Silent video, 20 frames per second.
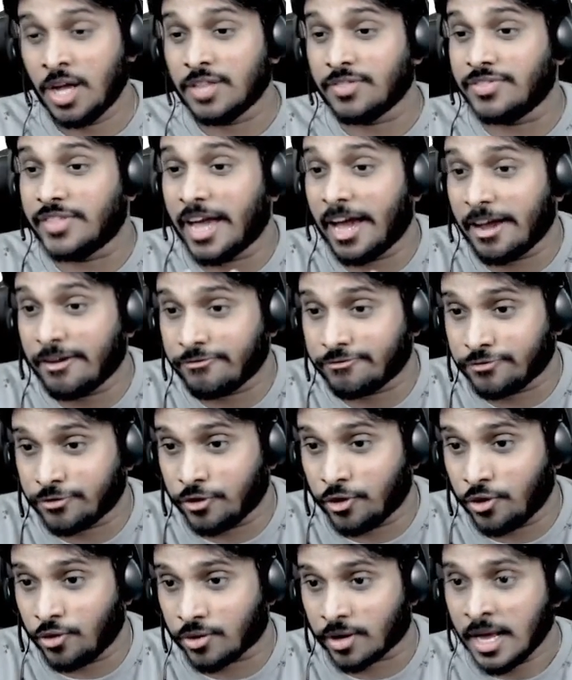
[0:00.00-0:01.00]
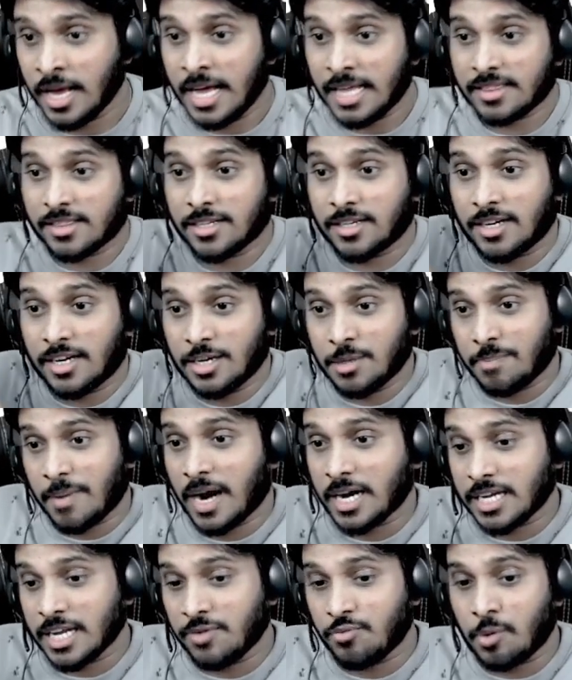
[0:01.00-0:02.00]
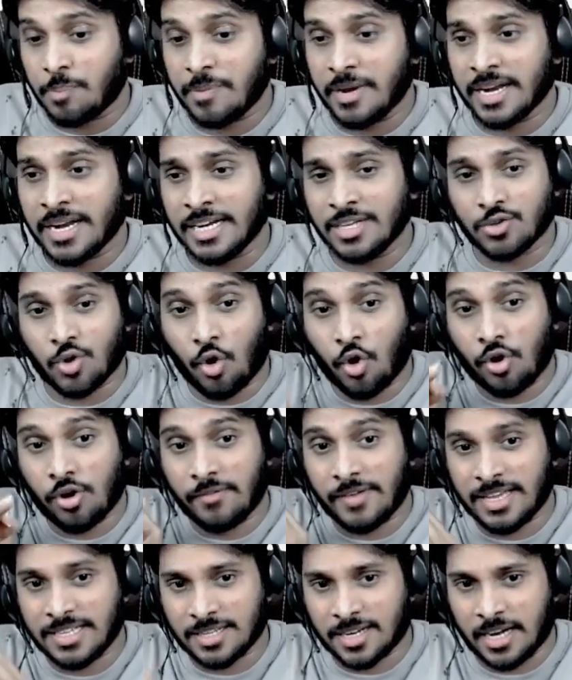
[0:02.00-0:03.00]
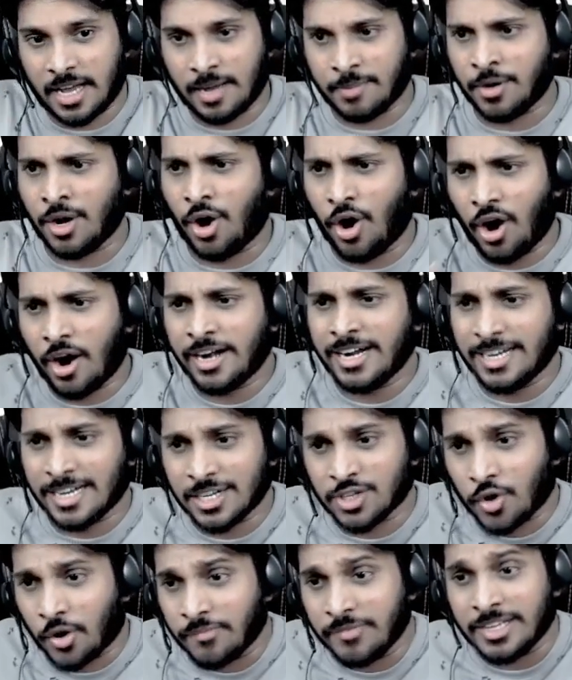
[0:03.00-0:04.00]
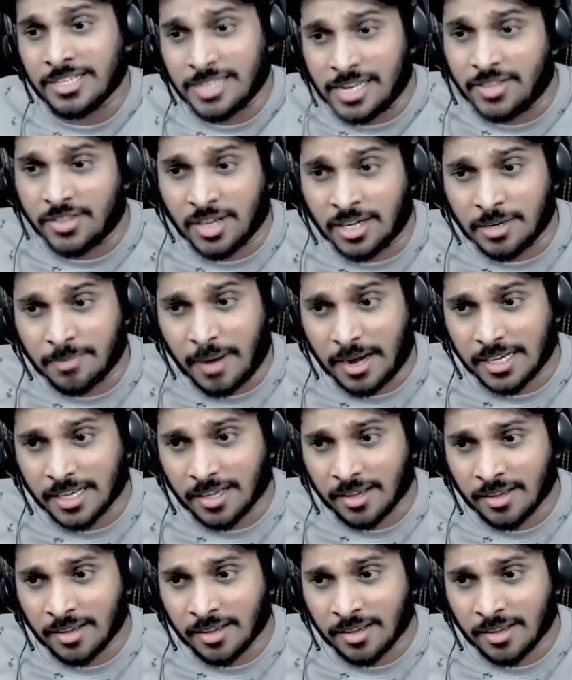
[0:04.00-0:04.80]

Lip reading: Therefore, third party opinion is always reliable. Auditor is obviously a third party.